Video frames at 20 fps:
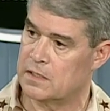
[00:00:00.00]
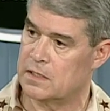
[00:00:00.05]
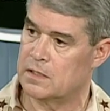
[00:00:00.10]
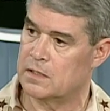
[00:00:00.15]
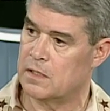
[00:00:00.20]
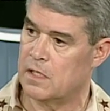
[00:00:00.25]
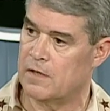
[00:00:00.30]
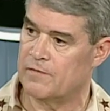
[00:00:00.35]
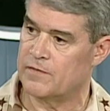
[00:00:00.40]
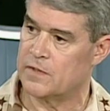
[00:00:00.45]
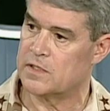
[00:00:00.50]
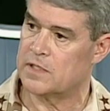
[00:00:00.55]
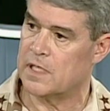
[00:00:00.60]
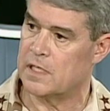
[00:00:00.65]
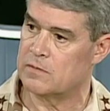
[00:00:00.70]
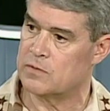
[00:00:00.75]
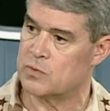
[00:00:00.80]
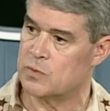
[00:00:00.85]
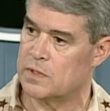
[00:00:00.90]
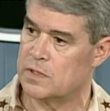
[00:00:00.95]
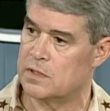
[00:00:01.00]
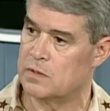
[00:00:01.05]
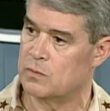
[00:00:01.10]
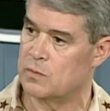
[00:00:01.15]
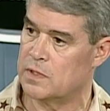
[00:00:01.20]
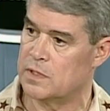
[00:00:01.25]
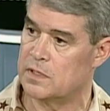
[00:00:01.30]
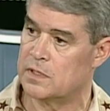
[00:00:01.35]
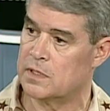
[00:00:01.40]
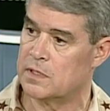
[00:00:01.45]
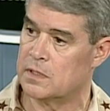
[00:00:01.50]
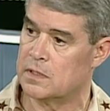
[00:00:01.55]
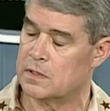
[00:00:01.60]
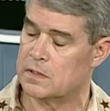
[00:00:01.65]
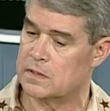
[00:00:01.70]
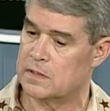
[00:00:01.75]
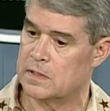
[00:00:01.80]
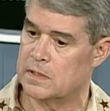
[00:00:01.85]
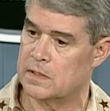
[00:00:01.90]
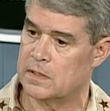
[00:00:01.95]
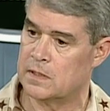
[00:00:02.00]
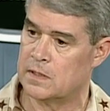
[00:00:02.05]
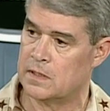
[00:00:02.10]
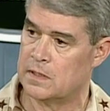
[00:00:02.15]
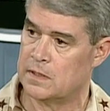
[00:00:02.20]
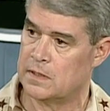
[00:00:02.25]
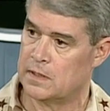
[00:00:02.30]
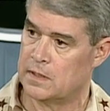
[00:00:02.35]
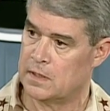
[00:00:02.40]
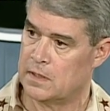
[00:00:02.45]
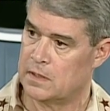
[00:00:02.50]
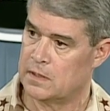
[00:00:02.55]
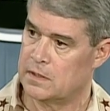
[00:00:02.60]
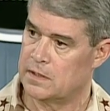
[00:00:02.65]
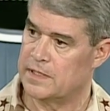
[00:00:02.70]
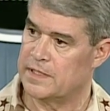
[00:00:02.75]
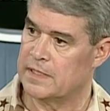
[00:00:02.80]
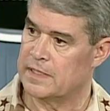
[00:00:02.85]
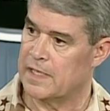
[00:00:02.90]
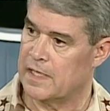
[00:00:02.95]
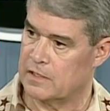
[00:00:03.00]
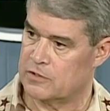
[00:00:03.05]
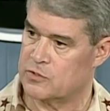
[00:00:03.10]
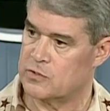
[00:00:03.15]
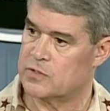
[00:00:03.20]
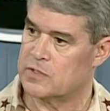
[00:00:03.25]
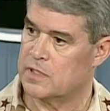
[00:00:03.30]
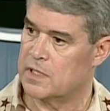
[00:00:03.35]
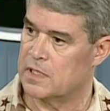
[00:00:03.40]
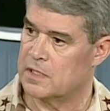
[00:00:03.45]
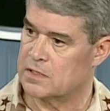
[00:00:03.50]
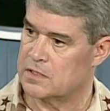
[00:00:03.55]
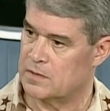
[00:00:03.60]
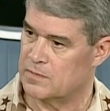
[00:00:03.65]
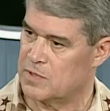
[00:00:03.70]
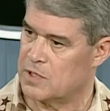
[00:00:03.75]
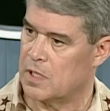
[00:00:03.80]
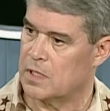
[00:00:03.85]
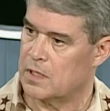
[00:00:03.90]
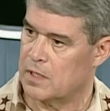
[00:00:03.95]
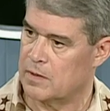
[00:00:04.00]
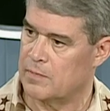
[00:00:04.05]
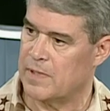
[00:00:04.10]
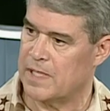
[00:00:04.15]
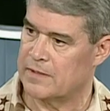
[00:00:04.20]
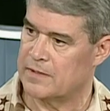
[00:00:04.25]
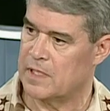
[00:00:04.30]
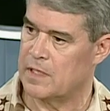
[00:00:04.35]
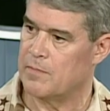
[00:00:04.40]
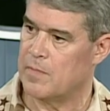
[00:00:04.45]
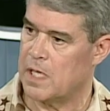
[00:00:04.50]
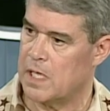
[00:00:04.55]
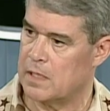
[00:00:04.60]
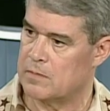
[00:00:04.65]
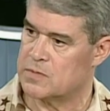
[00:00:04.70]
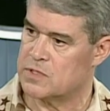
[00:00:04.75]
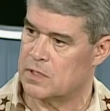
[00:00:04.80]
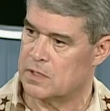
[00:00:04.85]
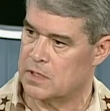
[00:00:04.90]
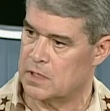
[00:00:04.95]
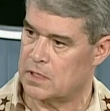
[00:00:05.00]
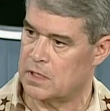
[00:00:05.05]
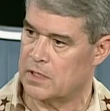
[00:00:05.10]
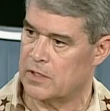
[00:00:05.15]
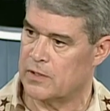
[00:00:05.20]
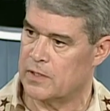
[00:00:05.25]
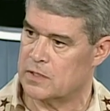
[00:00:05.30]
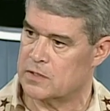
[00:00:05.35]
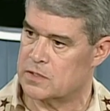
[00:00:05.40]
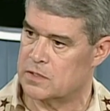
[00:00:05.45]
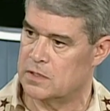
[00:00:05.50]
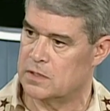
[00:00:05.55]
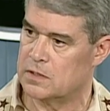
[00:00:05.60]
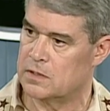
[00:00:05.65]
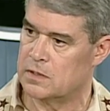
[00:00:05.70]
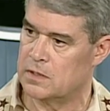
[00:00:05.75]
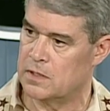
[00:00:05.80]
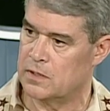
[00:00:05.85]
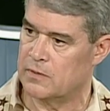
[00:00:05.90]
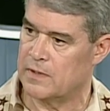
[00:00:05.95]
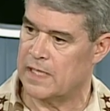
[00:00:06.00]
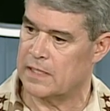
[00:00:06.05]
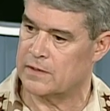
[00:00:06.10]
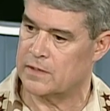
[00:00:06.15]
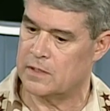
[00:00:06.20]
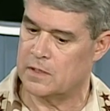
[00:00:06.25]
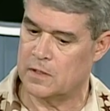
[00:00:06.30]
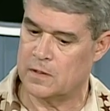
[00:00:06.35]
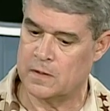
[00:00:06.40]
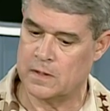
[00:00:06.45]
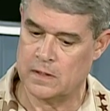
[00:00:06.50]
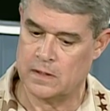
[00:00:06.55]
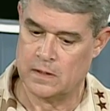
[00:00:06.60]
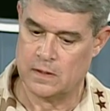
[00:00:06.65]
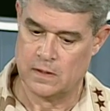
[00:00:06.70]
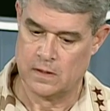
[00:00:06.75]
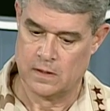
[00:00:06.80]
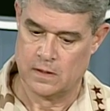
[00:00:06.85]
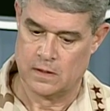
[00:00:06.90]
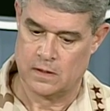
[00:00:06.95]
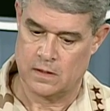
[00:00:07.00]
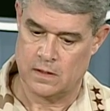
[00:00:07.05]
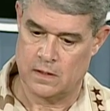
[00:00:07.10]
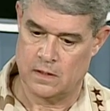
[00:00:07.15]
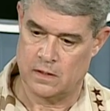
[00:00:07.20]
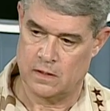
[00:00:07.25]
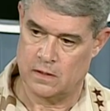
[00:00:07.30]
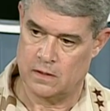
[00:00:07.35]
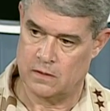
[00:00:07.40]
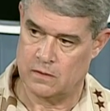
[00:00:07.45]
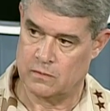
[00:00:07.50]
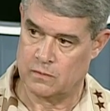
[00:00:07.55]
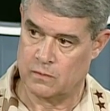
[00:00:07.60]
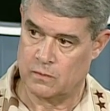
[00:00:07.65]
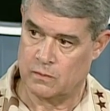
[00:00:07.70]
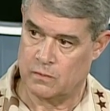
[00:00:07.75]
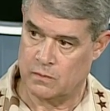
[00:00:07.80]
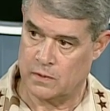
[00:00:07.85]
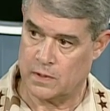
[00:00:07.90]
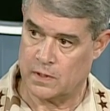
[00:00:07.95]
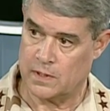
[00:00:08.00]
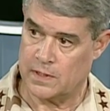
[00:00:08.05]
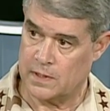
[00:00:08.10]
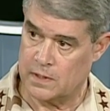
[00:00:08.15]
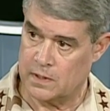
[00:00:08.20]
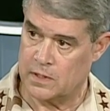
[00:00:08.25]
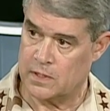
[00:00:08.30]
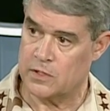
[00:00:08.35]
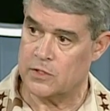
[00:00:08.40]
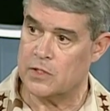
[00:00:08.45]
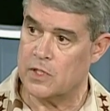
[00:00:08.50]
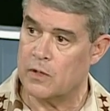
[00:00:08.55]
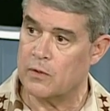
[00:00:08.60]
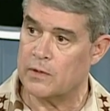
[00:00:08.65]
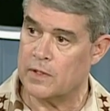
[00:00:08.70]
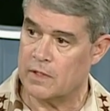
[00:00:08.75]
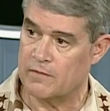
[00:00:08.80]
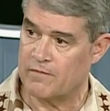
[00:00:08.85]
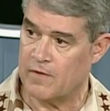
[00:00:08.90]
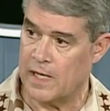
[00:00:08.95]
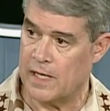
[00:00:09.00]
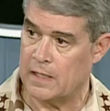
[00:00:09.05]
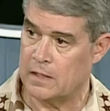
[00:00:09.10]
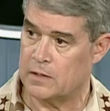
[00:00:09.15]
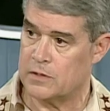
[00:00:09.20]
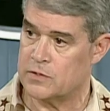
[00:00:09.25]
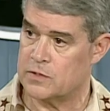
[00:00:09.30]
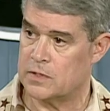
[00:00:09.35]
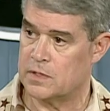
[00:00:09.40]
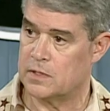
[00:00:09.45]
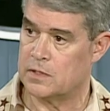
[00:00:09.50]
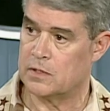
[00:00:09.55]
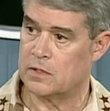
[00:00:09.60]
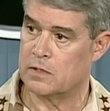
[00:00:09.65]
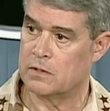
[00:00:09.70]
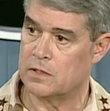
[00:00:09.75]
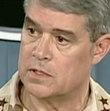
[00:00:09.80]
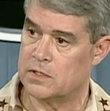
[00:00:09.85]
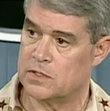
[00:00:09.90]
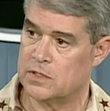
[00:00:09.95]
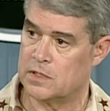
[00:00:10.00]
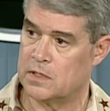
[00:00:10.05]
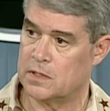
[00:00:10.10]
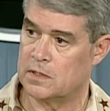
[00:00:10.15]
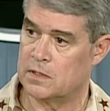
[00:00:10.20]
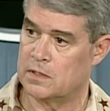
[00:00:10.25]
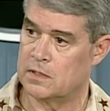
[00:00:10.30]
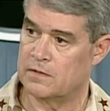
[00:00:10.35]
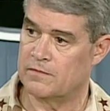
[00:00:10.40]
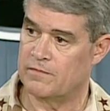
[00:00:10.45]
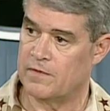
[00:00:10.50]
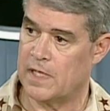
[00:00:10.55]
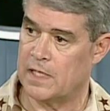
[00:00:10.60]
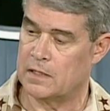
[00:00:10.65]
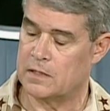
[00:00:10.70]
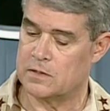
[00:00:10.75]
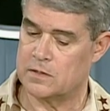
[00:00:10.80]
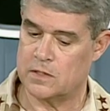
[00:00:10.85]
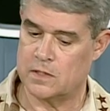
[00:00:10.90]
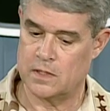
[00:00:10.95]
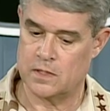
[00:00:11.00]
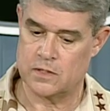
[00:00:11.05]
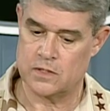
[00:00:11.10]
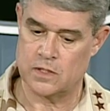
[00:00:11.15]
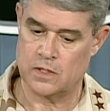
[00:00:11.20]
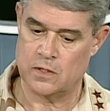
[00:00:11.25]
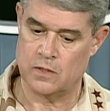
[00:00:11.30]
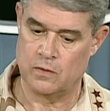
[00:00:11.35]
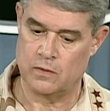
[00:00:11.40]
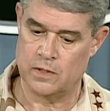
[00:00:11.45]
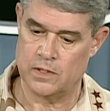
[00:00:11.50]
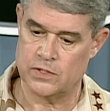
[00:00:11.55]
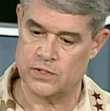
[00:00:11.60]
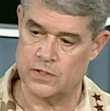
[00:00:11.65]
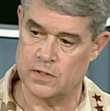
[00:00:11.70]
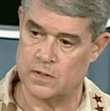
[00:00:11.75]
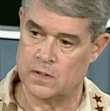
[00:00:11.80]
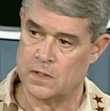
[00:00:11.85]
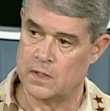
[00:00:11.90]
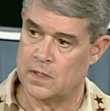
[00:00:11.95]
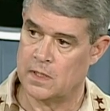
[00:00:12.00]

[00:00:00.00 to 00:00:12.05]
That oftentimes we we didn't uh, didn't exercise. I'm talking about the imams and the clerics that that are out there, uh, really condoning violence and encouraging violence against the coalition.